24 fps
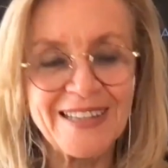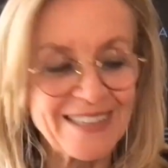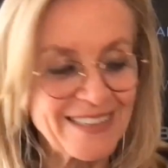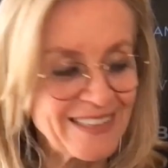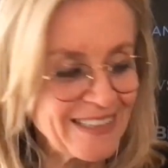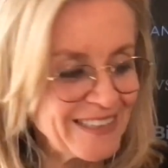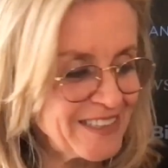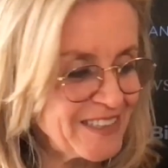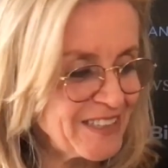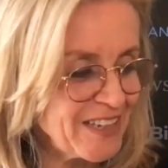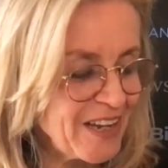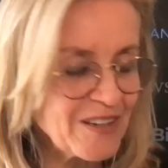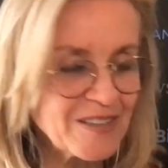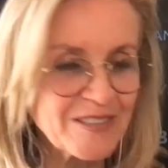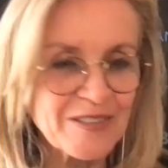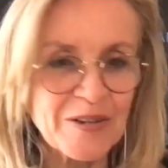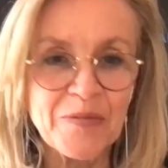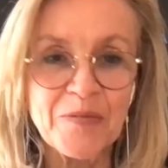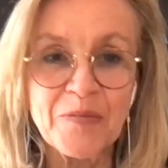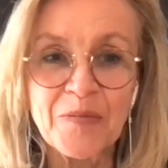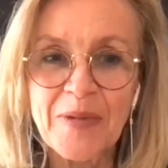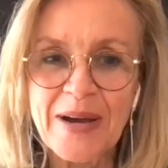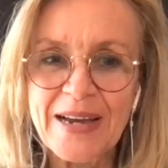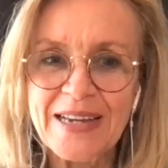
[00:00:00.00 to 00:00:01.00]
it sounds
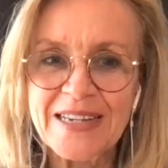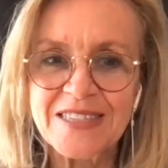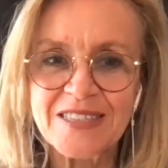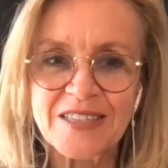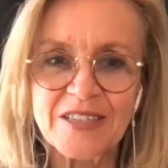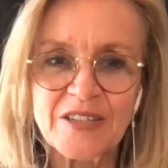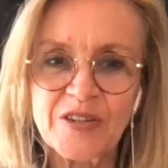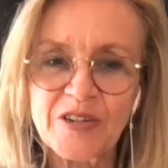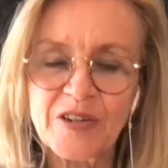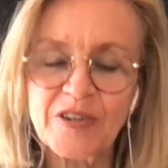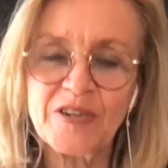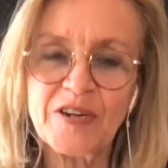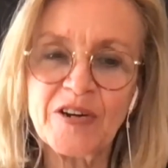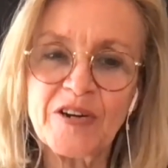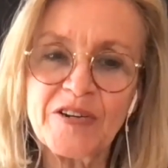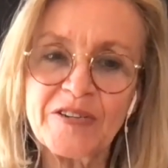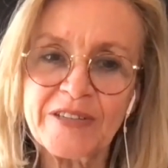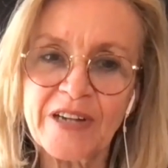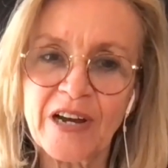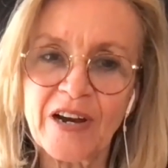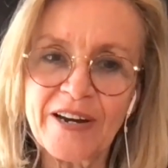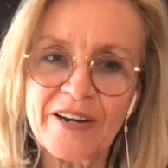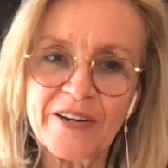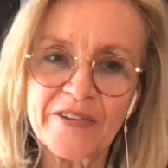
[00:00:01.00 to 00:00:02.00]
amazing. You know, you
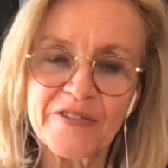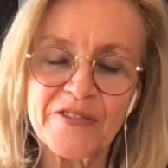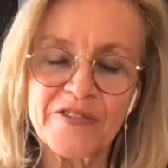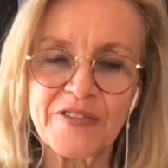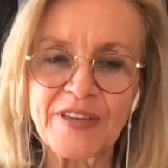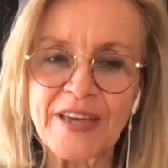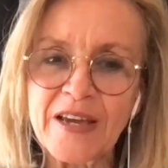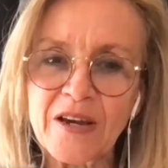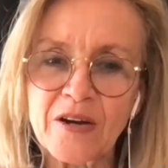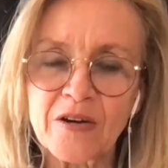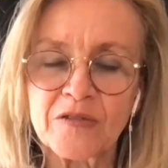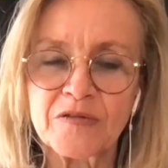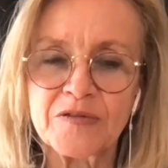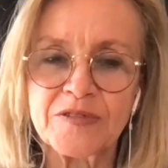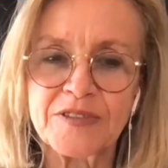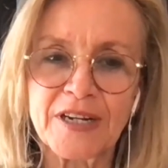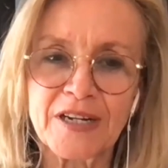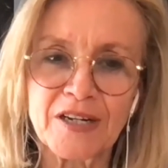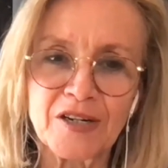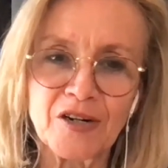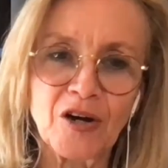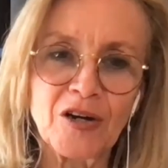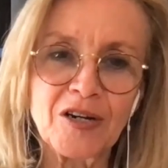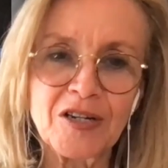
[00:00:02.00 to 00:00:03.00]
don't kind of think of
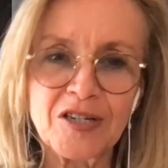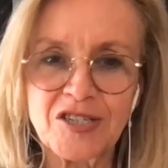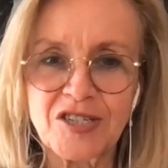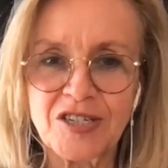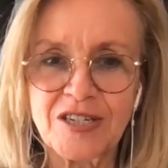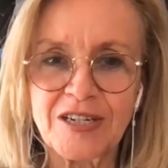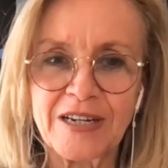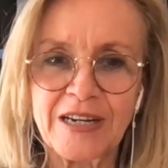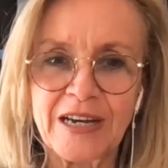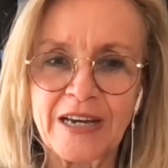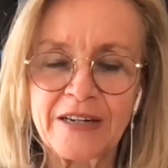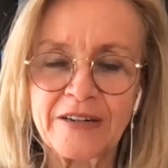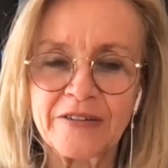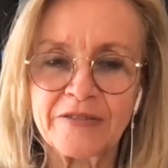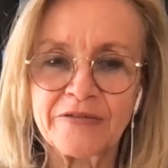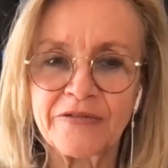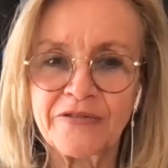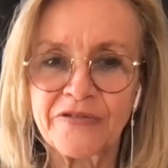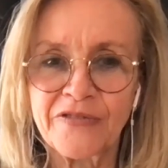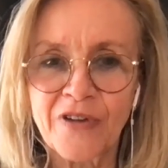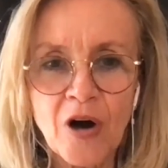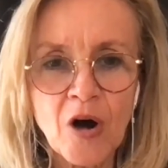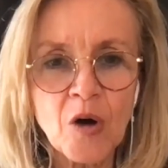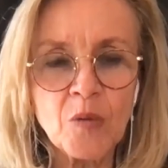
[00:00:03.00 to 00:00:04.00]
technology and
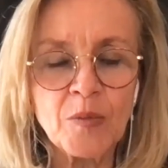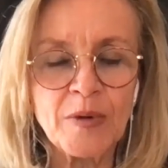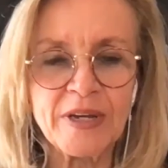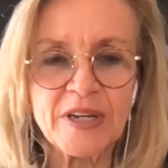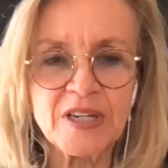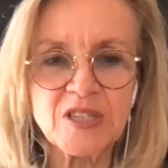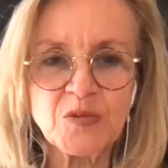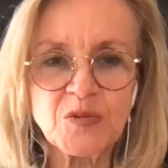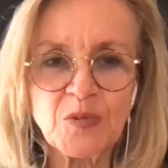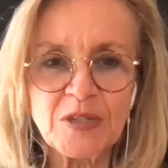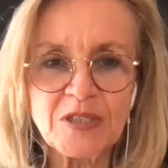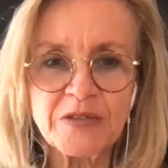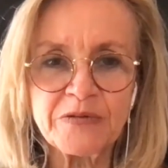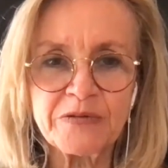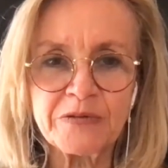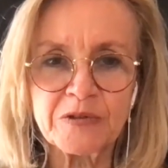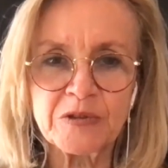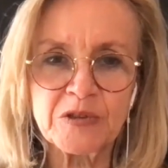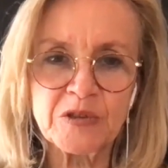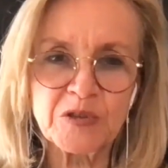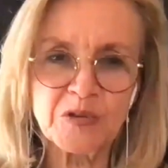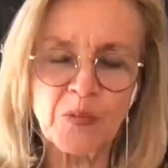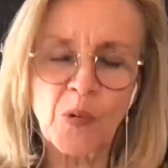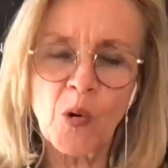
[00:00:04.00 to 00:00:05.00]
farming, especially
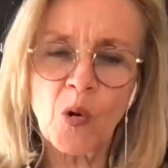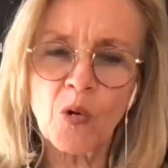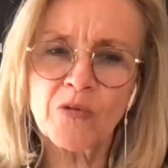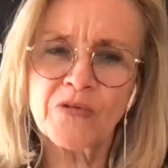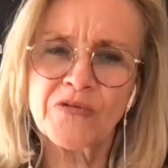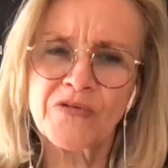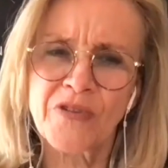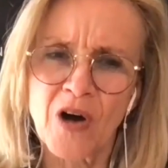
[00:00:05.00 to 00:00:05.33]
for small mm-hmm.